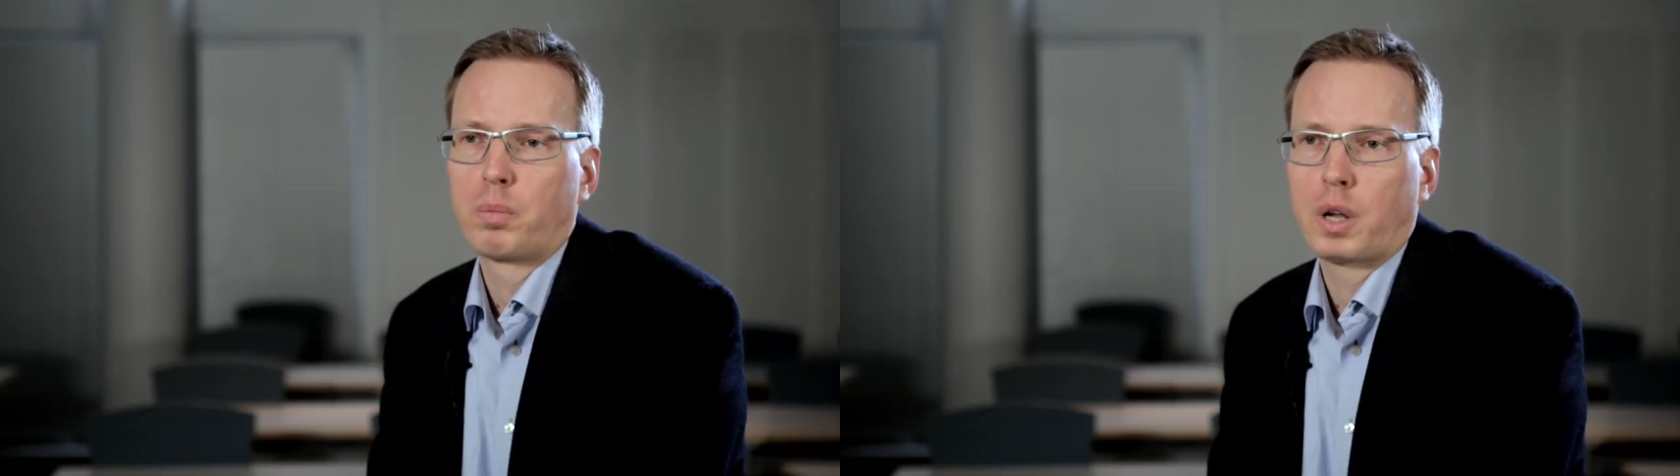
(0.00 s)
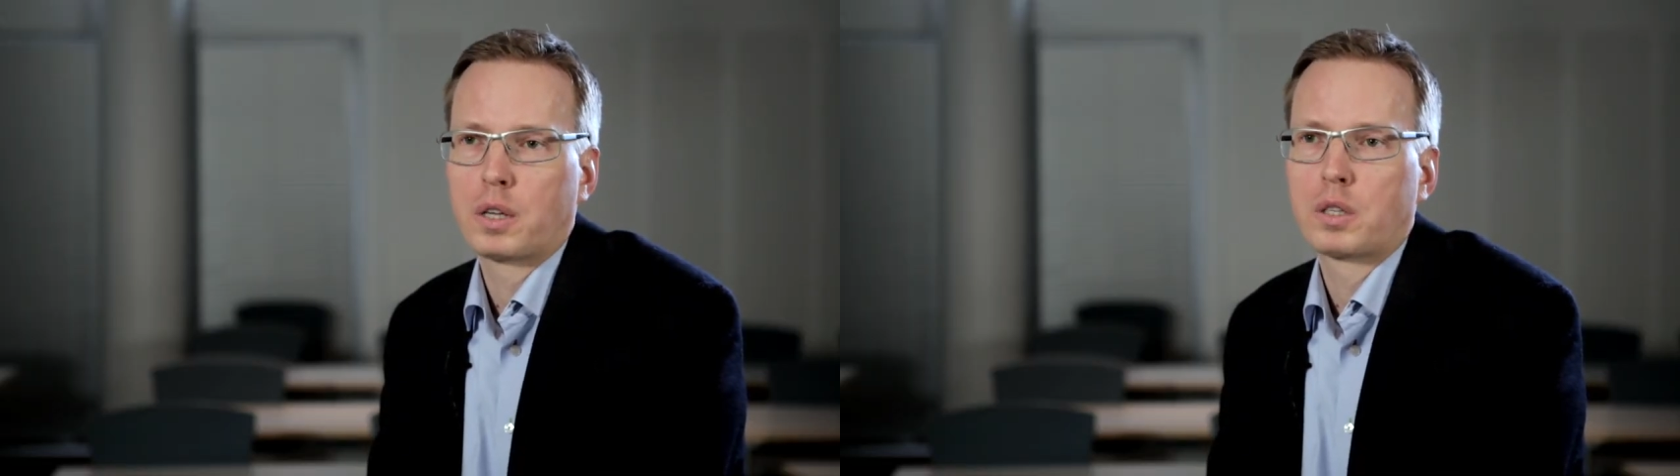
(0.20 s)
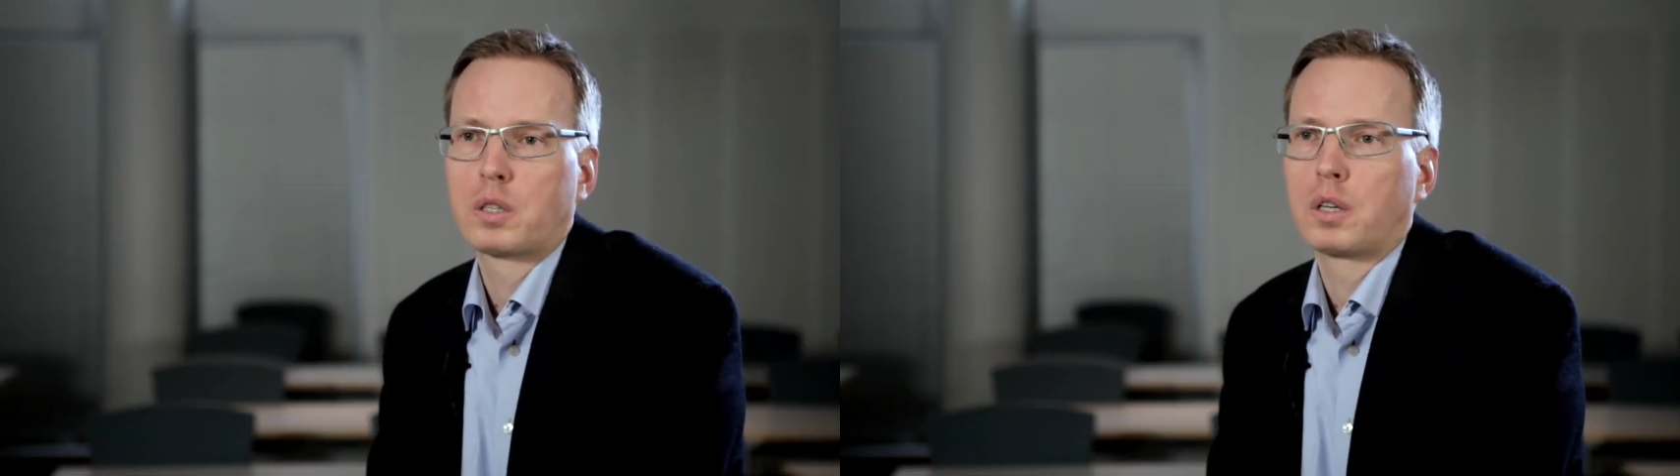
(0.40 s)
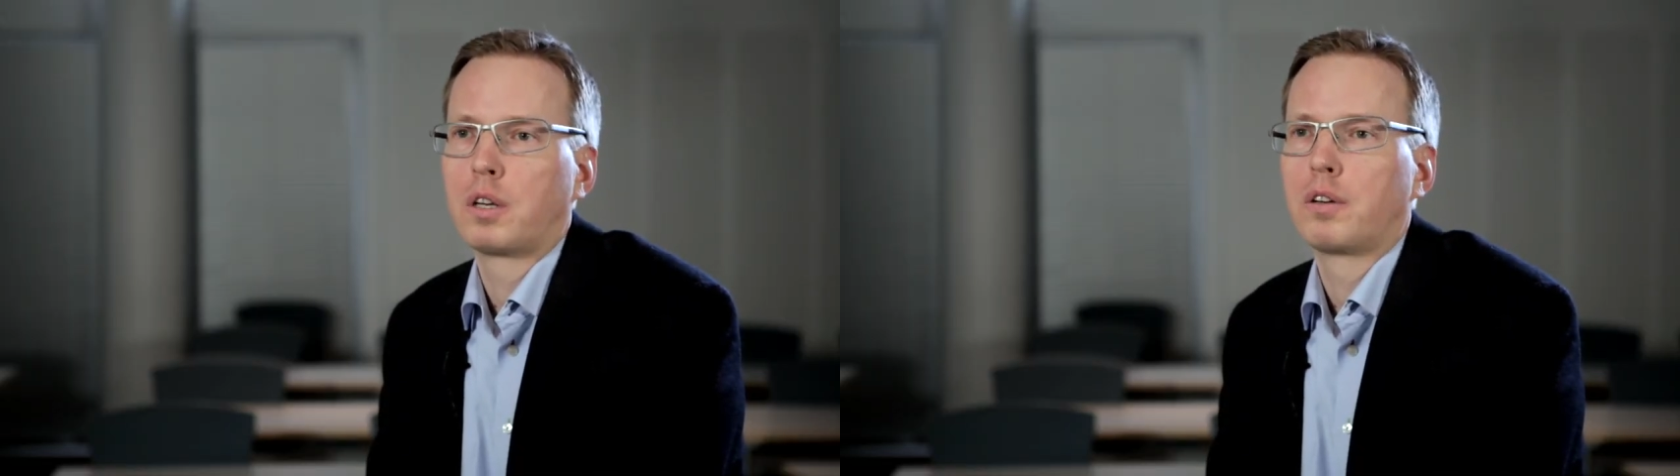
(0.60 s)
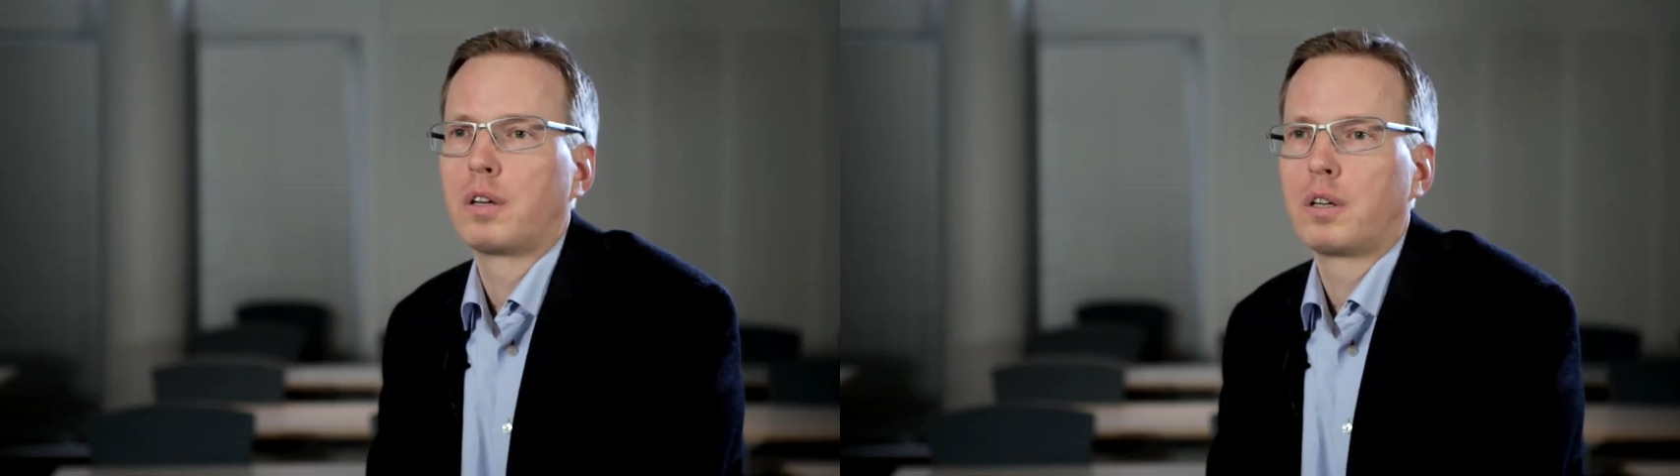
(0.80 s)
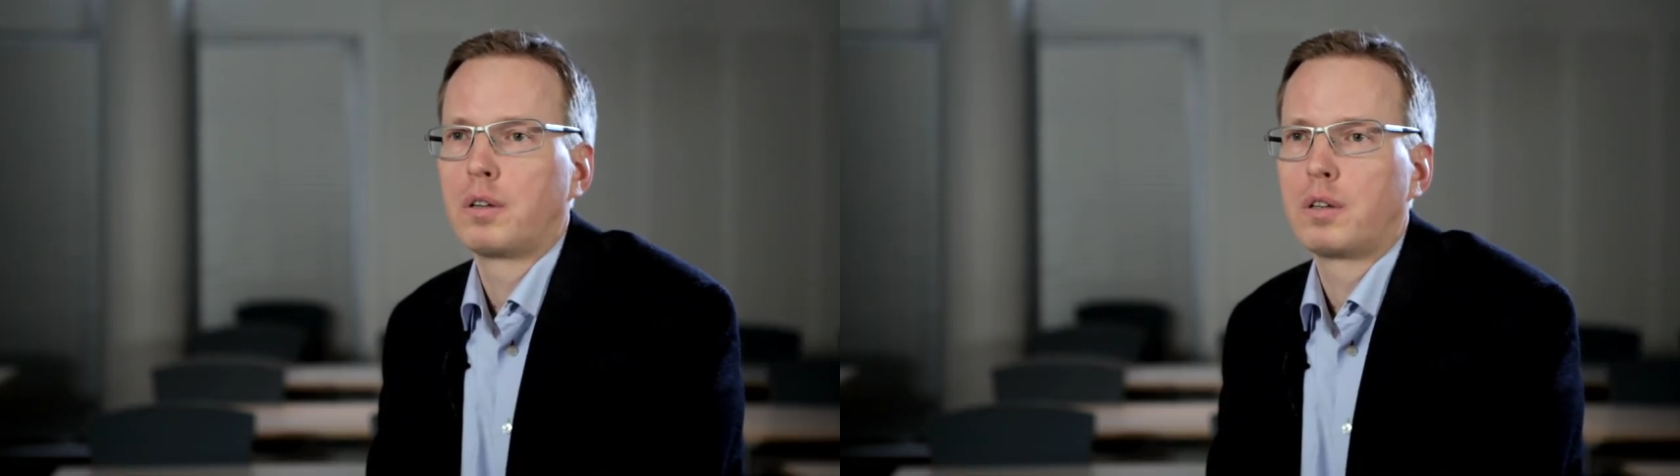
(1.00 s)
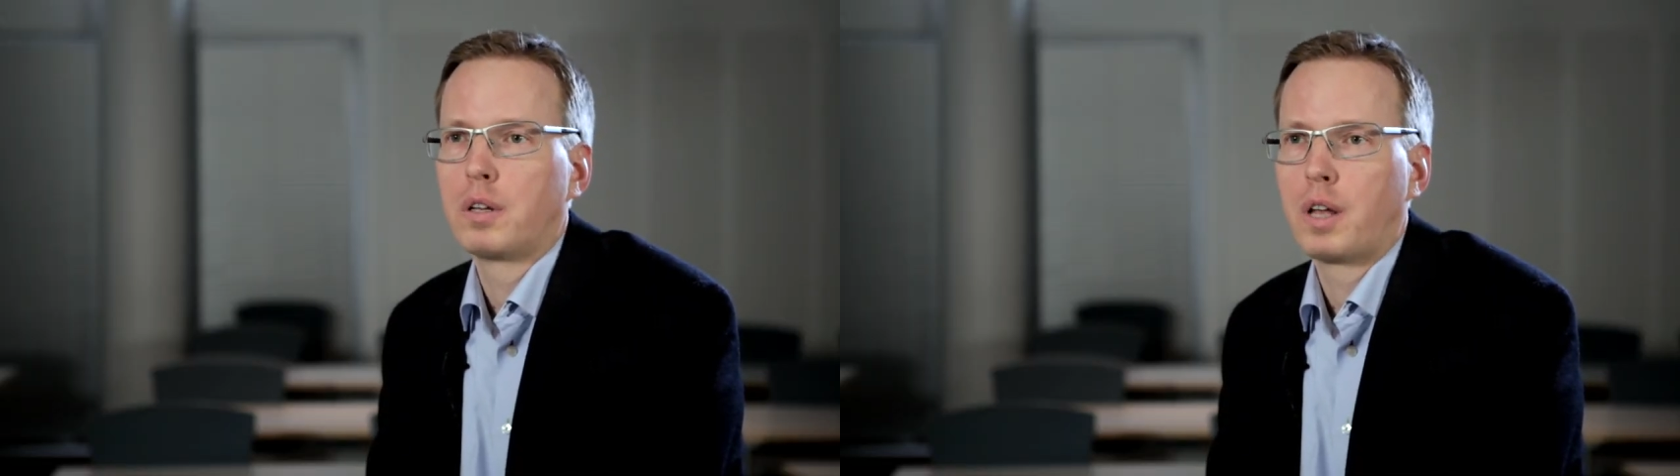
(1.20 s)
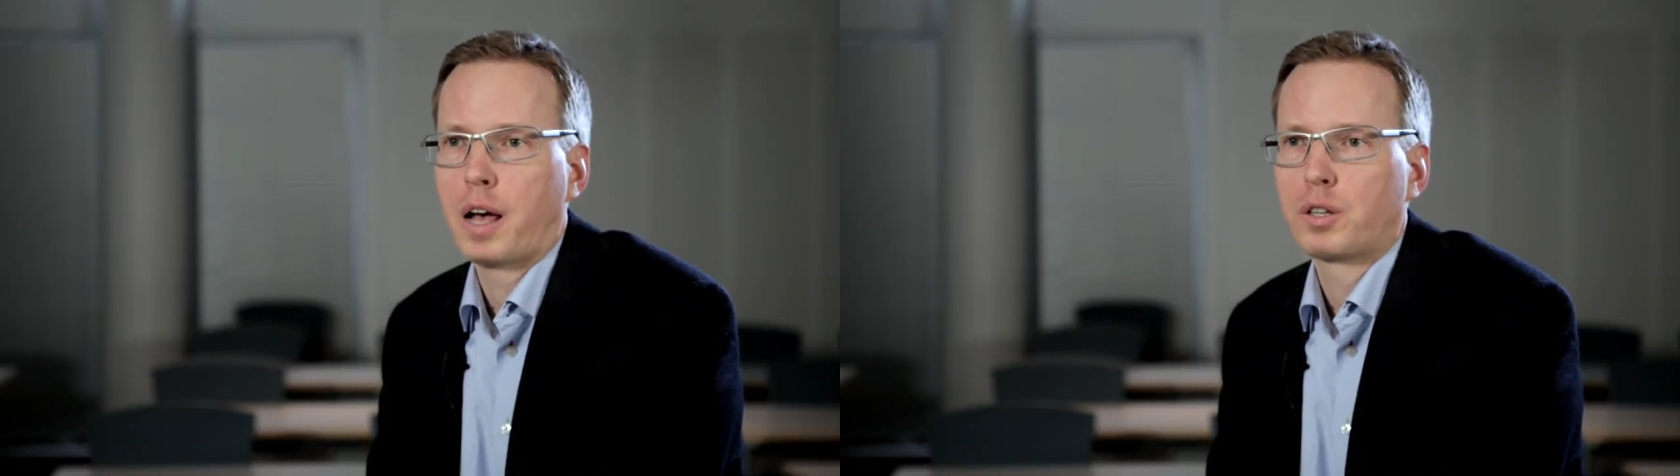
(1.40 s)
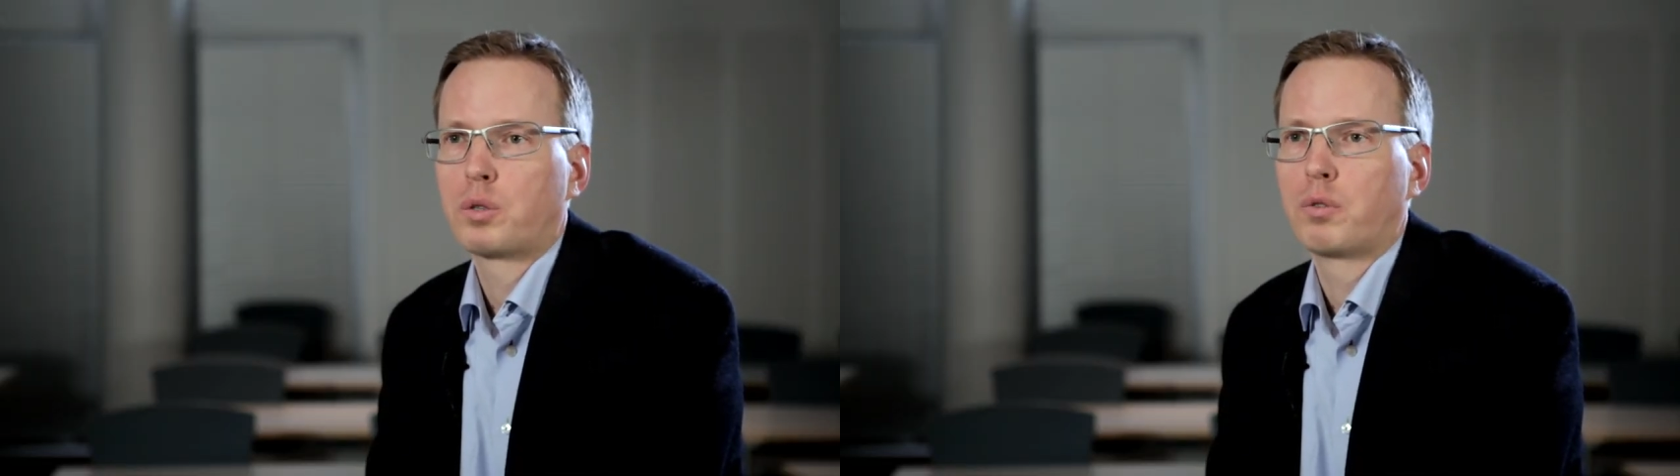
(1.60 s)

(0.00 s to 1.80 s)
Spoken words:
plus it has